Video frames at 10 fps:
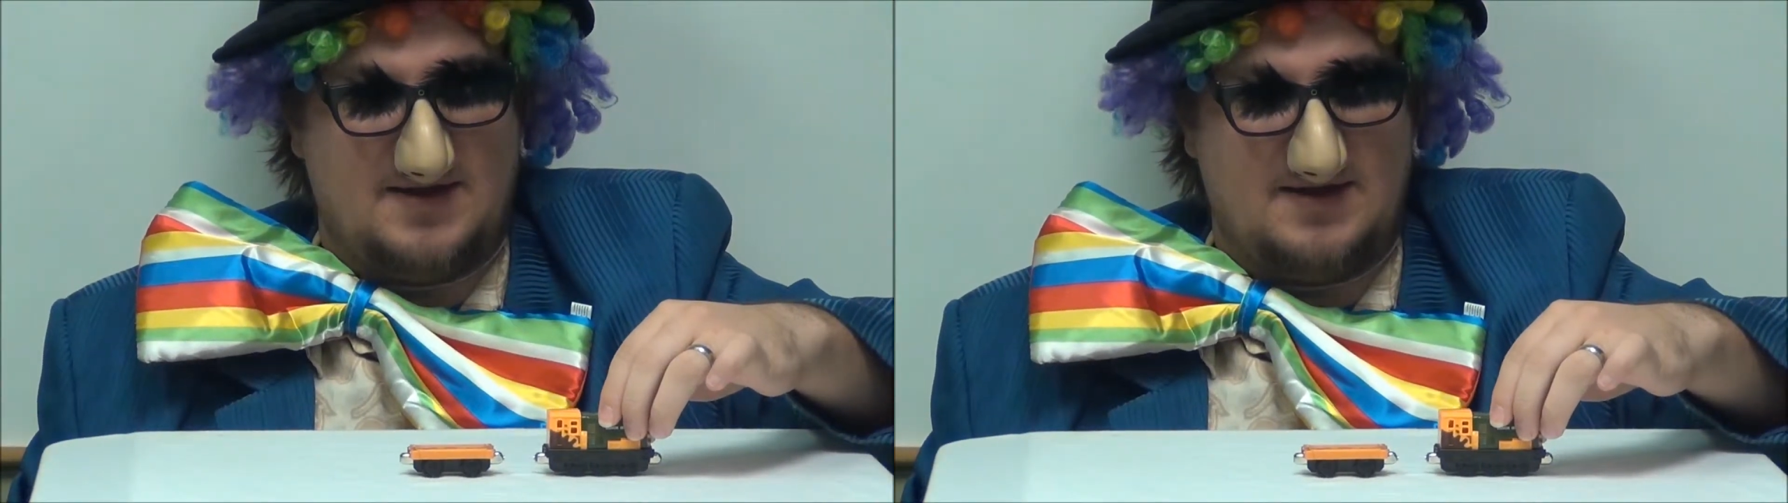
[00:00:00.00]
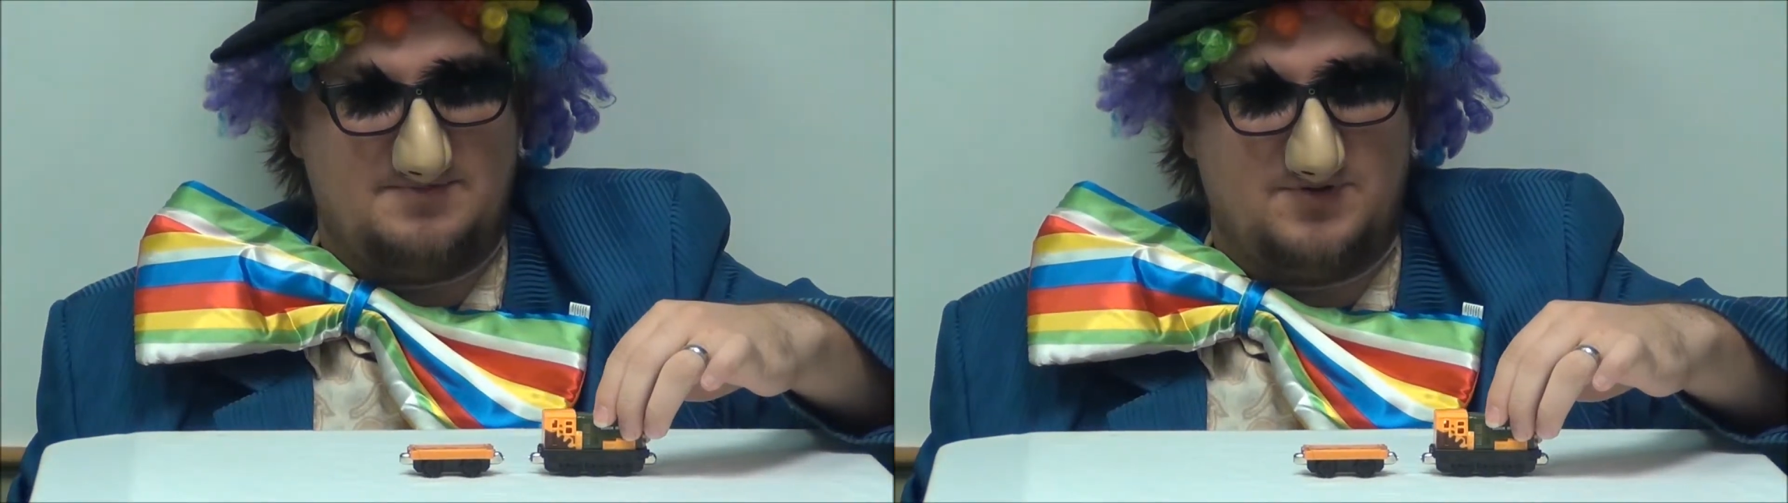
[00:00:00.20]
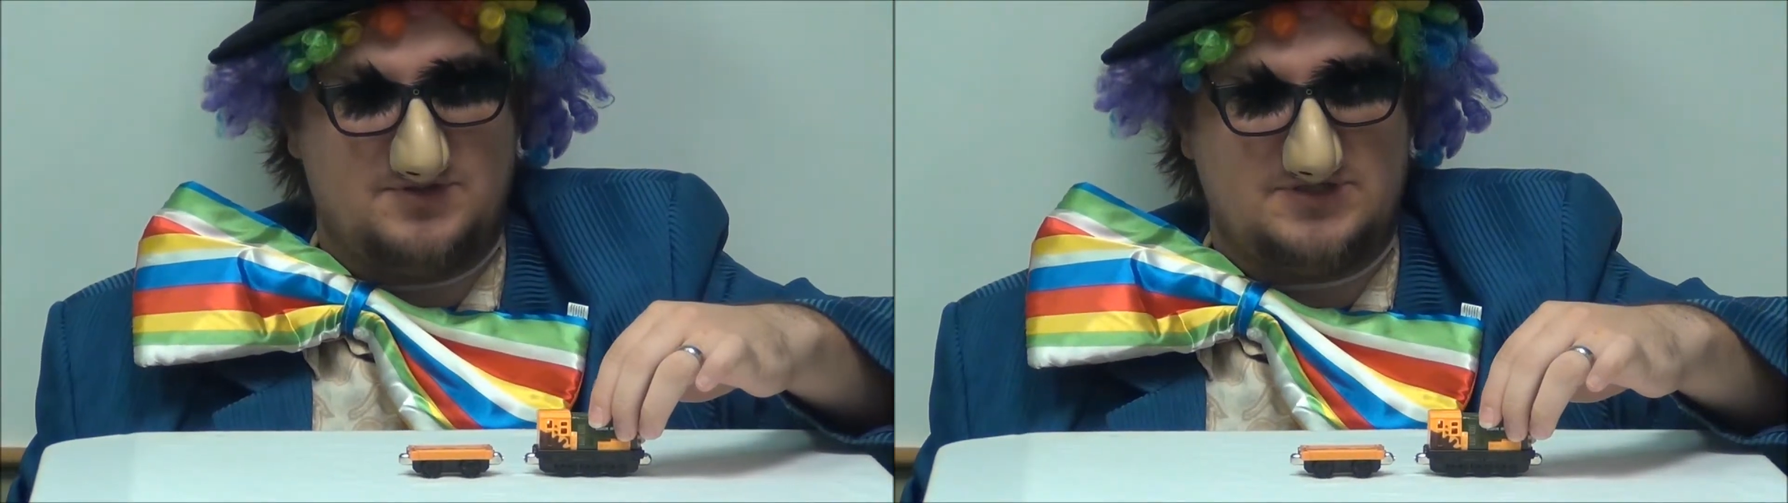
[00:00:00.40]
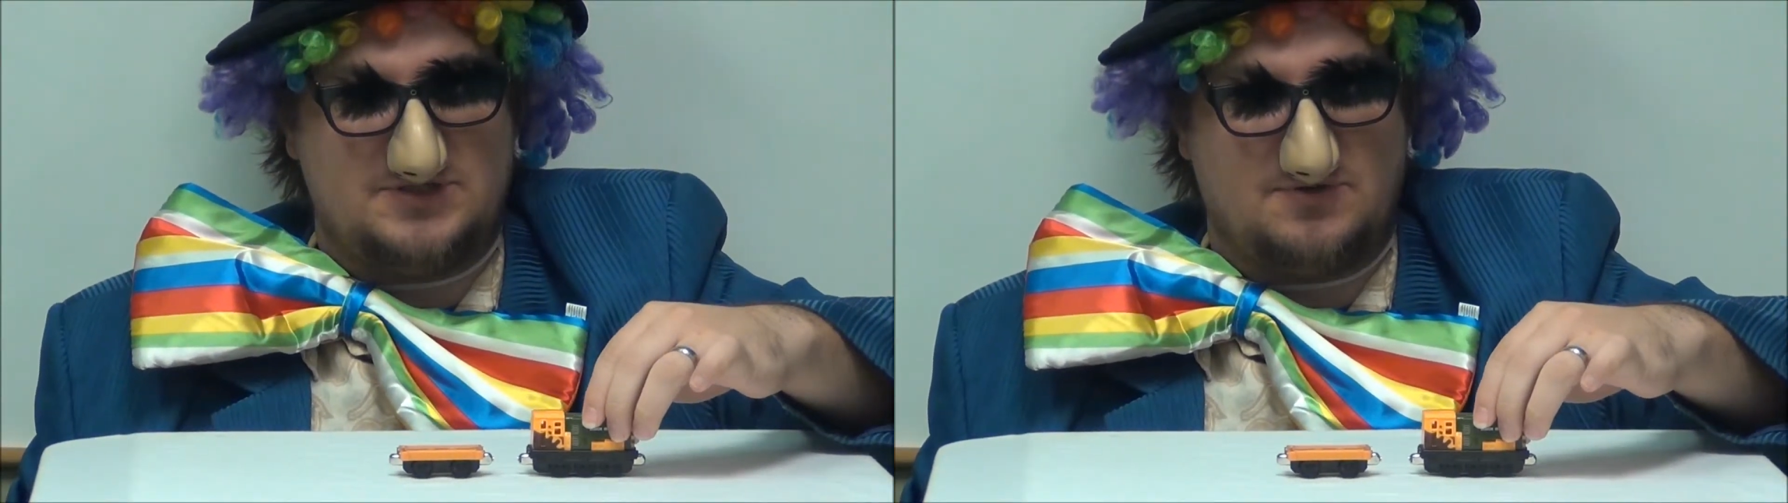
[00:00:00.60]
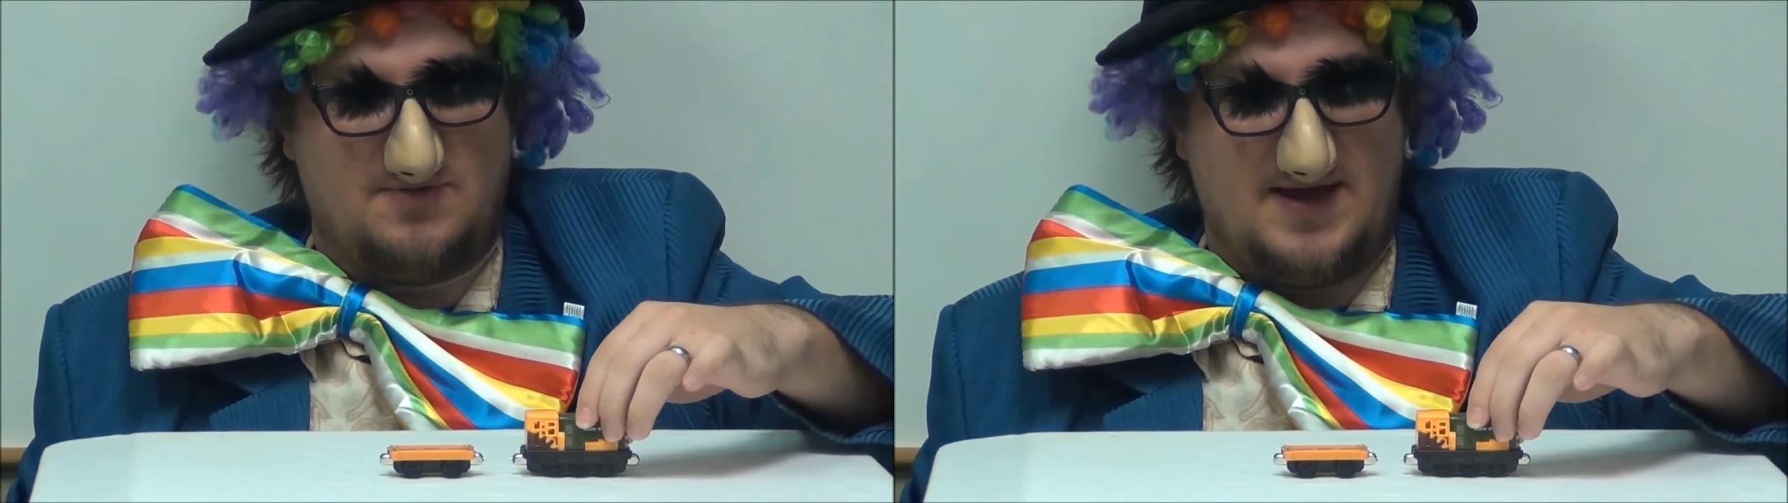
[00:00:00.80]
and he
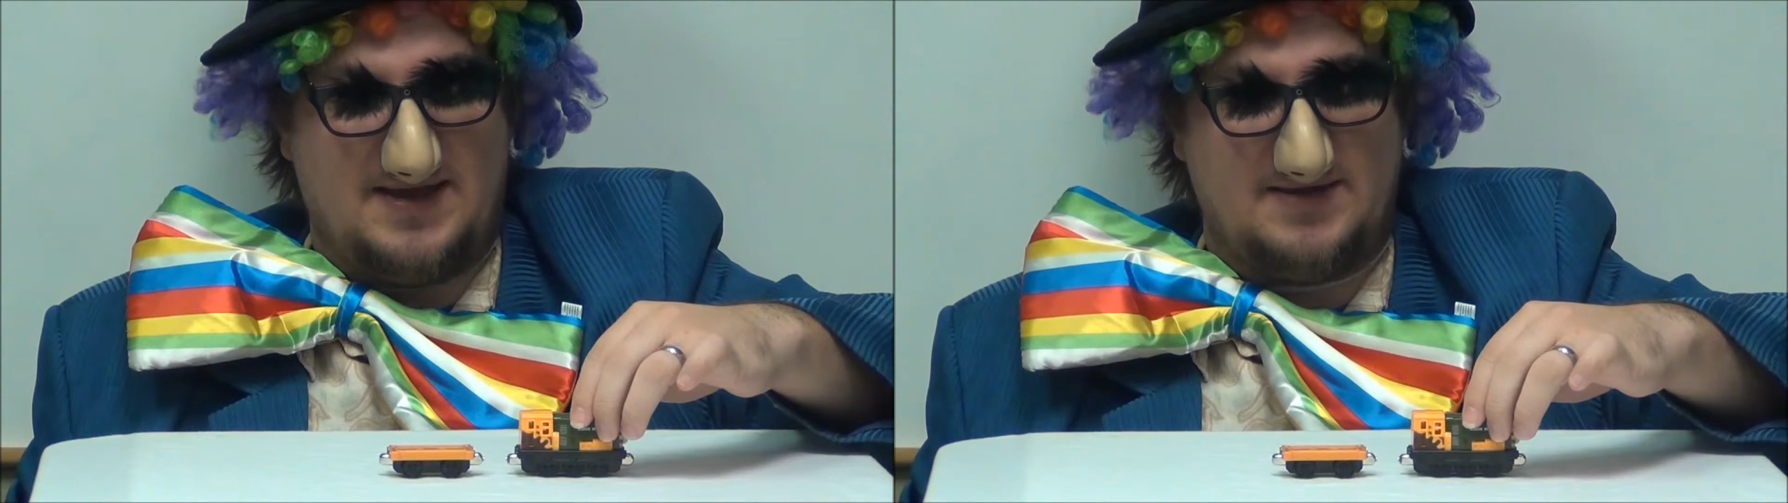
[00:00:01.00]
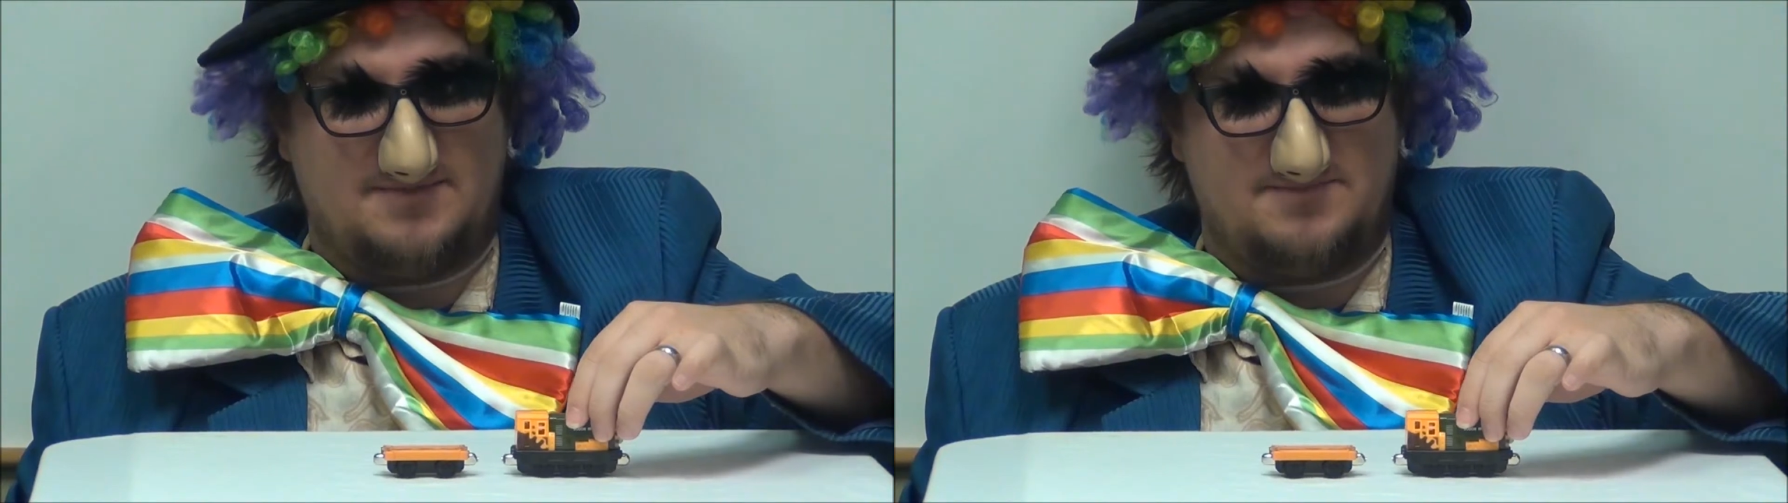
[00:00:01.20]
pushes away.